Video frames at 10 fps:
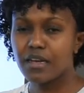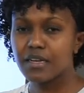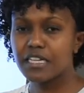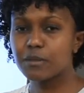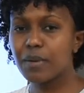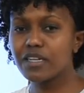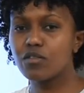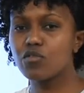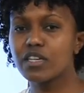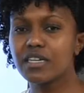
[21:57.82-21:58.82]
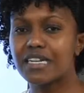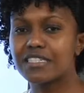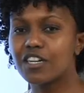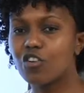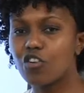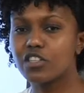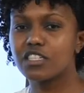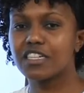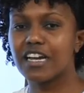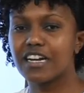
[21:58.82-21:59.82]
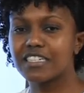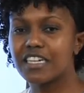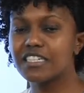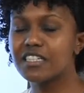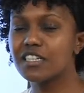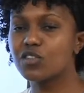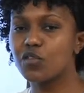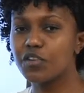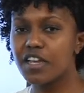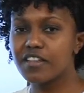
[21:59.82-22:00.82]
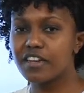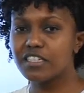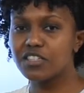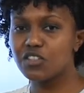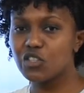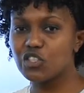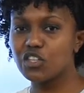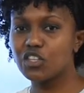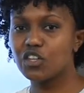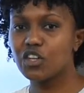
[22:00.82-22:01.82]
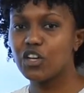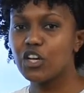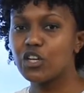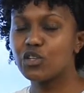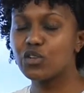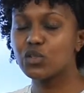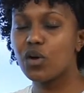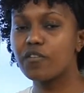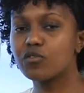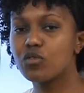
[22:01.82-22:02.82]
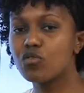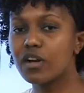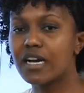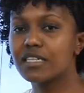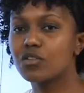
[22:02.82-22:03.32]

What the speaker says: despite looking at the cost characteristics of either decision, you also have to look at